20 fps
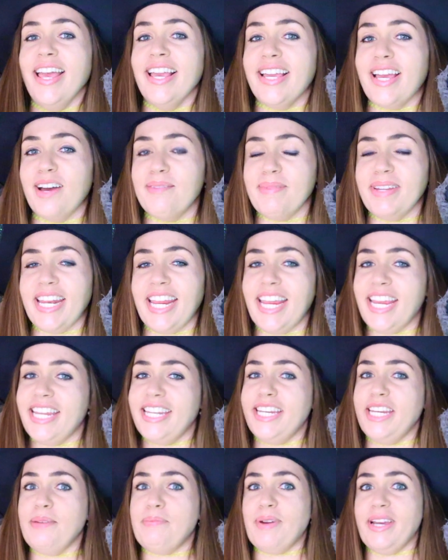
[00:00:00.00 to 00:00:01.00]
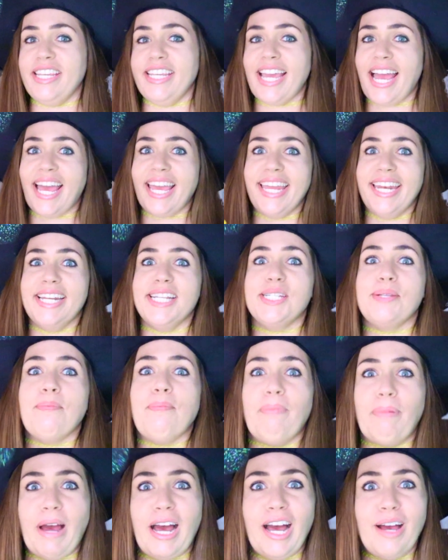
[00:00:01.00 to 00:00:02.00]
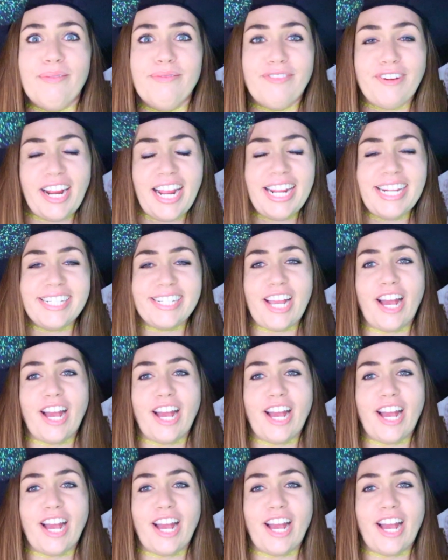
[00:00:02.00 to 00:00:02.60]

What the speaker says: come in handy. But yeah, it is bomb for iced